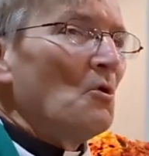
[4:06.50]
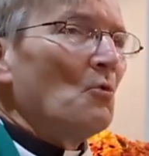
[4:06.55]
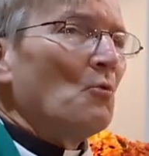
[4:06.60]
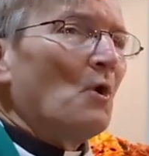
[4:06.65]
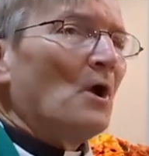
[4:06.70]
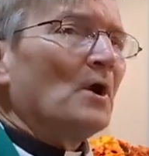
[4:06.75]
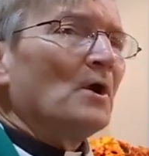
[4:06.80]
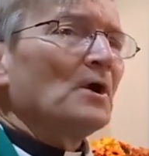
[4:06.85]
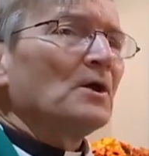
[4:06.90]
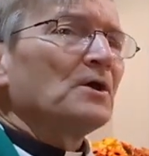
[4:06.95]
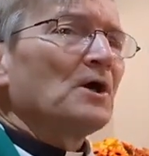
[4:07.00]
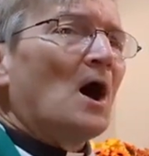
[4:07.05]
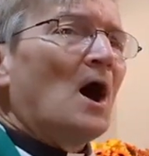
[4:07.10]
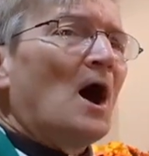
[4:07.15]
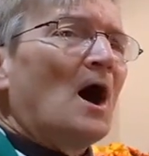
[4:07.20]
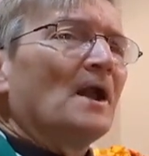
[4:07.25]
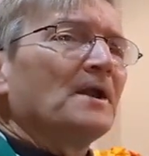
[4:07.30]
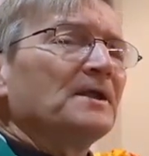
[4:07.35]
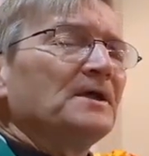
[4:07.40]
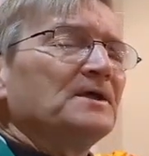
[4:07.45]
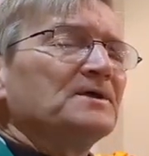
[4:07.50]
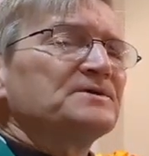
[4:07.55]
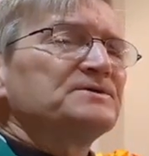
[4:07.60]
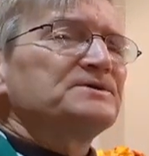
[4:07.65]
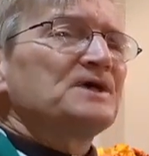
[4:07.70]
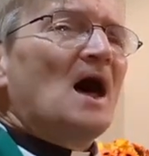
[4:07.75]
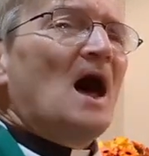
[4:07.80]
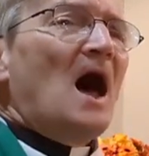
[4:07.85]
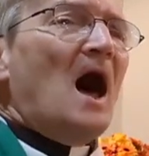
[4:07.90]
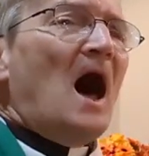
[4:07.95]
where God
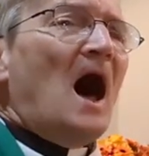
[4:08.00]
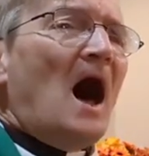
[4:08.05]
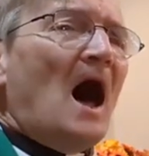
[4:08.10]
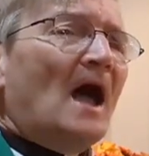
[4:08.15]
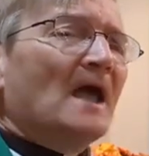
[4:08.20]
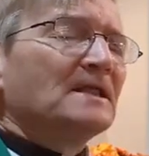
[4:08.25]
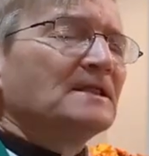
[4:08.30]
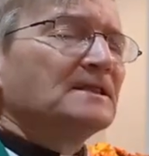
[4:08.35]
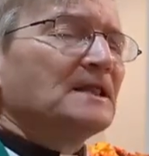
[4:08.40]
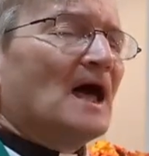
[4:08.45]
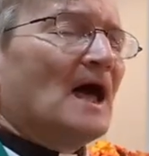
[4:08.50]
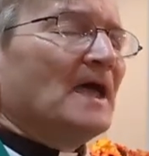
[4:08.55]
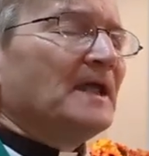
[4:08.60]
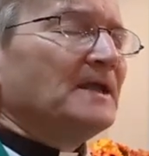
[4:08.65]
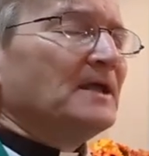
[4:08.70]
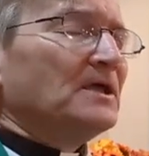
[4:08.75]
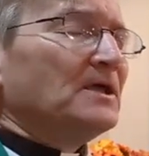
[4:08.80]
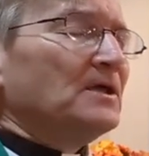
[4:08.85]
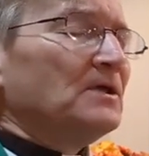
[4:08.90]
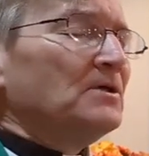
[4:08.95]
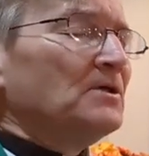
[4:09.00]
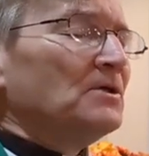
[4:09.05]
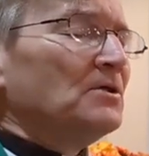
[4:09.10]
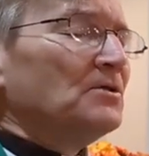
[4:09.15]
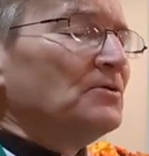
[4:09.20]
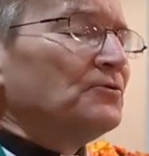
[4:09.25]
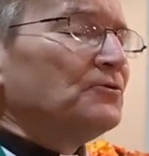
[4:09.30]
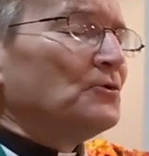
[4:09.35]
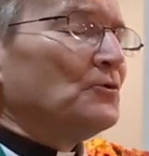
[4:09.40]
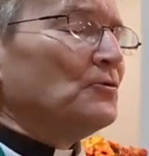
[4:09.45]
is highlighting
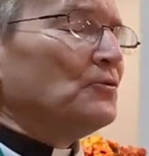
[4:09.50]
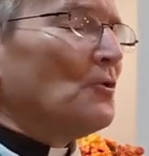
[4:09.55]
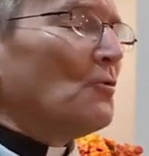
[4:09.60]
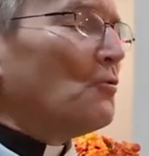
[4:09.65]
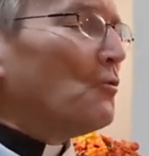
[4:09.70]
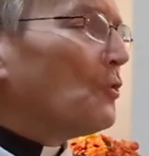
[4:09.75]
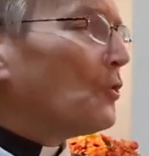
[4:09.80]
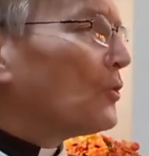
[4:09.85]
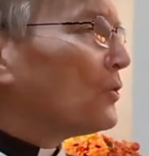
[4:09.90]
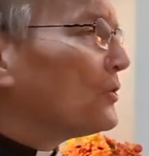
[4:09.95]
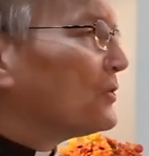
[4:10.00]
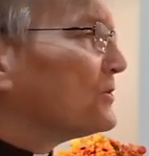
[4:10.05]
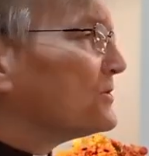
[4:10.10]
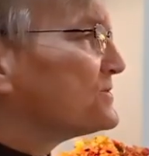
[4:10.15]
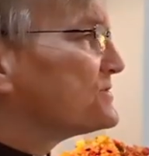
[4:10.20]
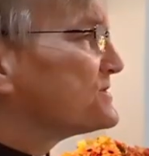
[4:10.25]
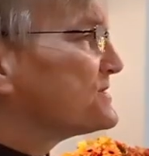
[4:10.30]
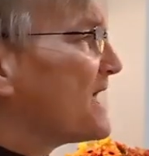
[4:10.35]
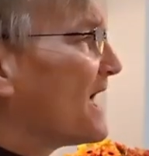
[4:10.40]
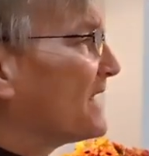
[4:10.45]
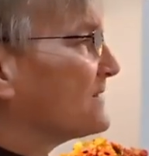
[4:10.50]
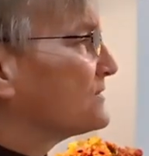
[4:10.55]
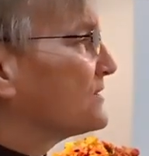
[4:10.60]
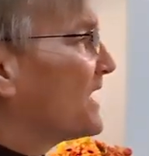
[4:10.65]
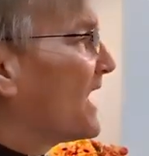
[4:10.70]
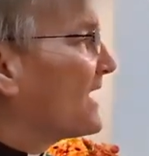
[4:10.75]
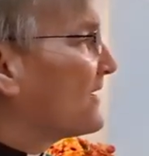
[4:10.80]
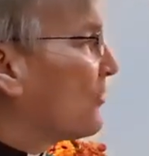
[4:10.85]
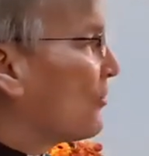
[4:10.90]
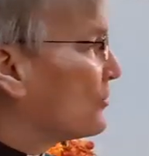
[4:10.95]
through the words that
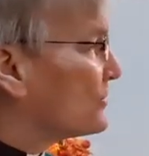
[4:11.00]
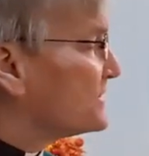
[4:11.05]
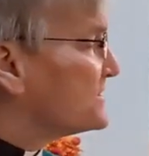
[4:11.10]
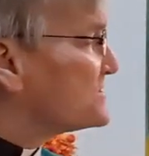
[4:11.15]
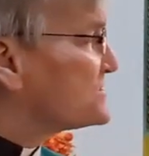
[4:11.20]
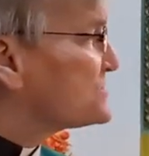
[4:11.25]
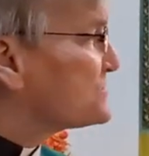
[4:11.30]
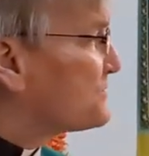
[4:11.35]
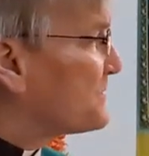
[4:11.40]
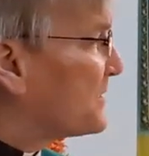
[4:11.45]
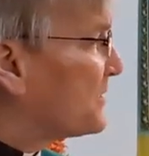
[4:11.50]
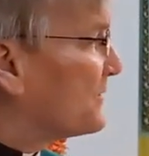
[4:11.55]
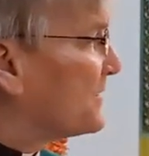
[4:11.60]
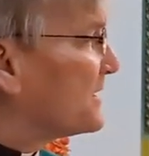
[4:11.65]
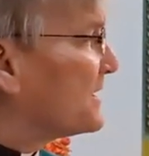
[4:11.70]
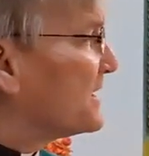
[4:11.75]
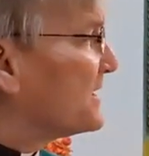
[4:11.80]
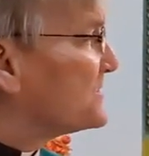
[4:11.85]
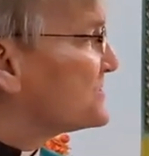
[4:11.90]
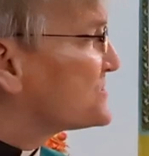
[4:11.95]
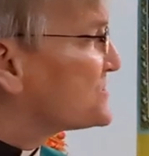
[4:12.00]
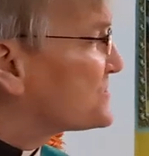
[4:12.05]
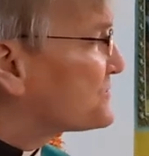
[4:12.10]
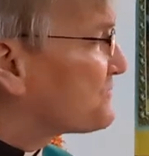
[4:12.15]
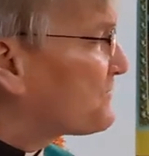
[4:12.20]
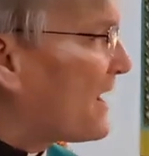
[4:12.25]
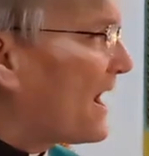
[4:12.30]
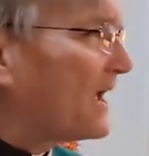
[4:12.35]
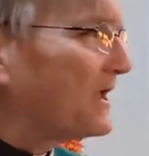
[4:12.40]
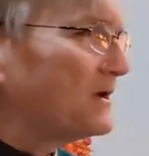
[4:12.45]
that Holy Spirit
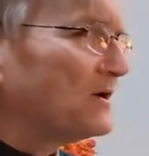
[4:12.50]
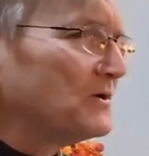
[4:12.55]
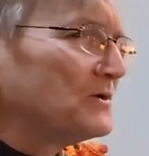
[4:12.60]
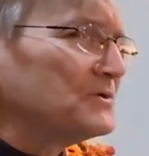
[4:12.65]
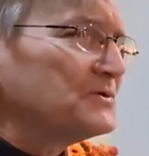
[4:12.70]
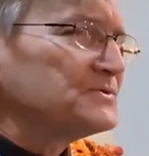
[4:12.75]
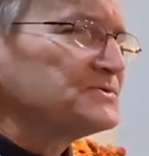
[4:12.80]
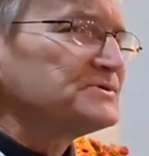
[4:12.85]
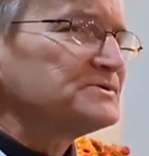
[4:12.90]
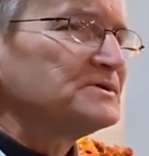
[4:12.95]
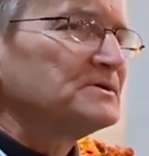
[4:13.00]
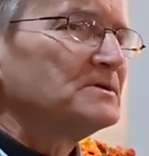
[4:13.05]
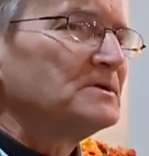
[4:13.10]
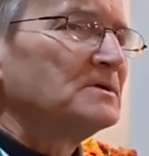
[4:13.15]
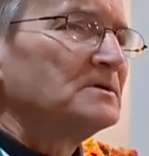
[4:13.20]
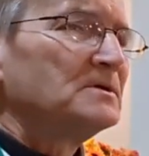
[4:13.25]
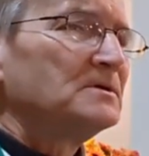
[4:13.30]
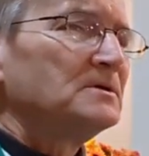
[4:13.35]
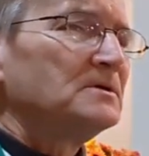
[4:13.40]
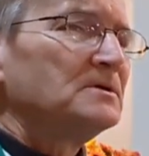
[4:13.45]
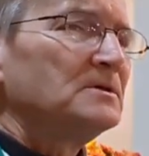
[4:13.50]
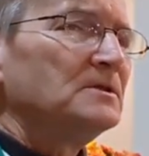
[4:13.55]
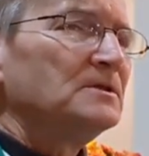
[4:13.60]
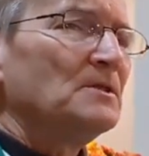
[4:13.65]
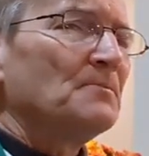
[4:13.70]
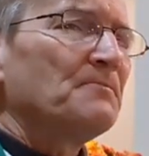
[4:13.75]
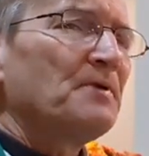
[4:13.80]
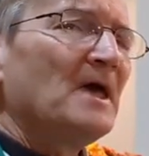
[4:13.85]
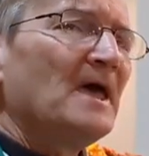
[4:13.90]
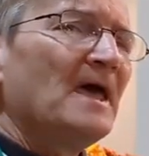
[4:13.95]
inspires in
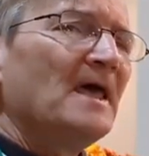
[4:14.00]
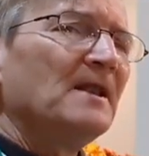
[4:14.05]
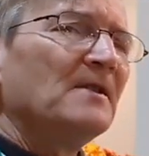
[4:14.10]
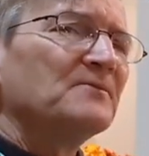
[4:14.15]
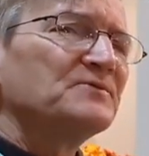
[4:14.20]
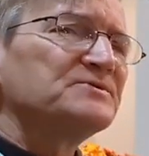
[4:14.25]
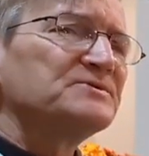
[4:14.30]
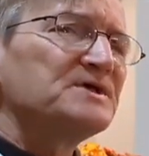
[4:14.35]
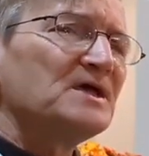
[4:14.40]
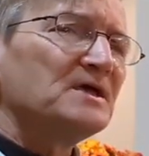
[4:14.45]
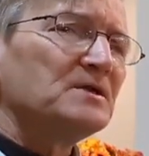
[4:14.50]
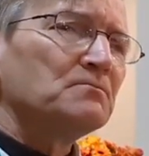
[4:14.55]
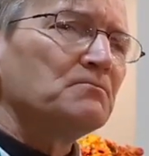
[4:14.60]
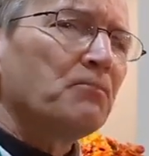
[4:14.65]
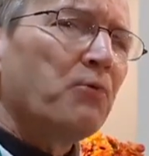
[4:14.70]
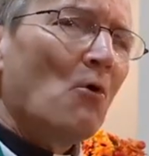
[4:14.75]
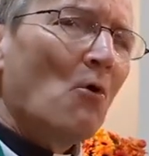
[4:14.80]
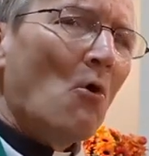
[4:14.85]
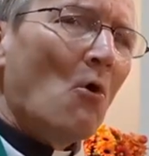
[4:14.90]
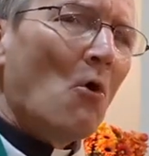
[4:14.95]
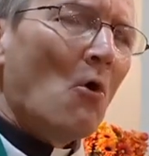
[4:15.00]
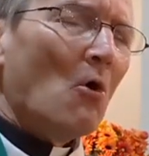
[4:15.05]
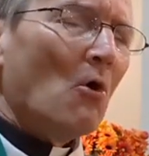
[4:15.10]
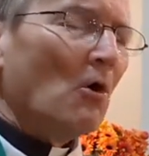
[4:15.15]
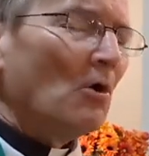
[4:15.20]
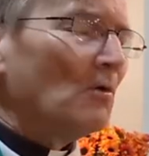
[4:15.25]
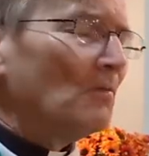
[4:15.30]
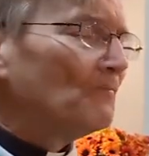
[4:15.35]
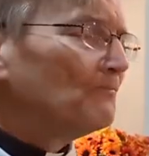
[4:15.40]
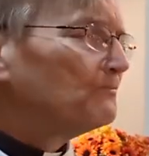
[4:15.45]
the pen of St.
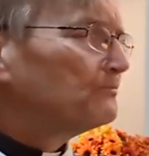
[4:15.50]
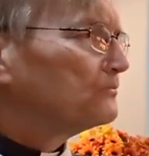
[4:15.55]
Paul,